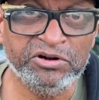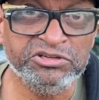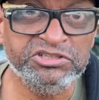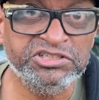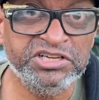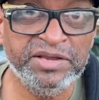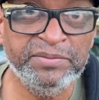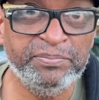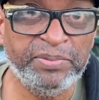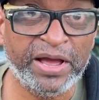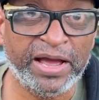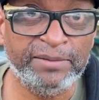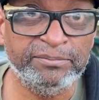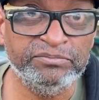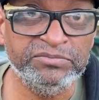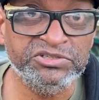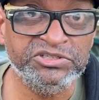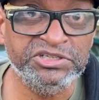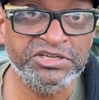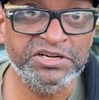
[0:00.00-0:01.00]
Her
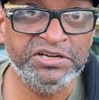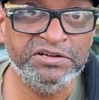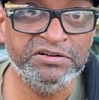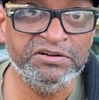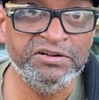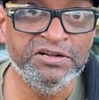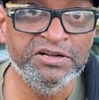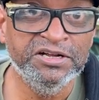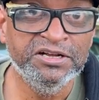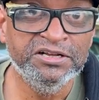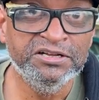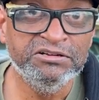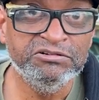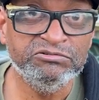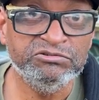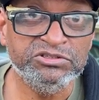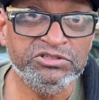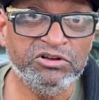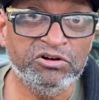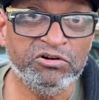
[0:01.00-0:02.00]
CPAP machine
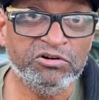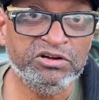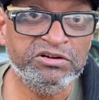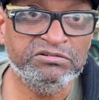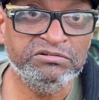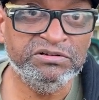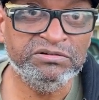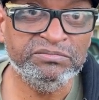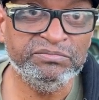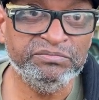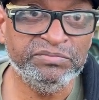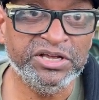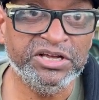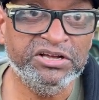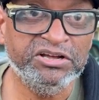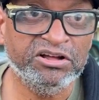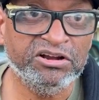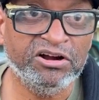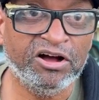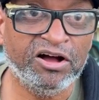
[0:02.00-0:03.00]
was going to be
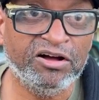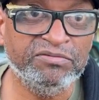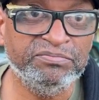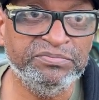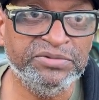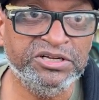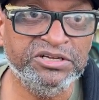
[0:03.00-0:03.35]
cut off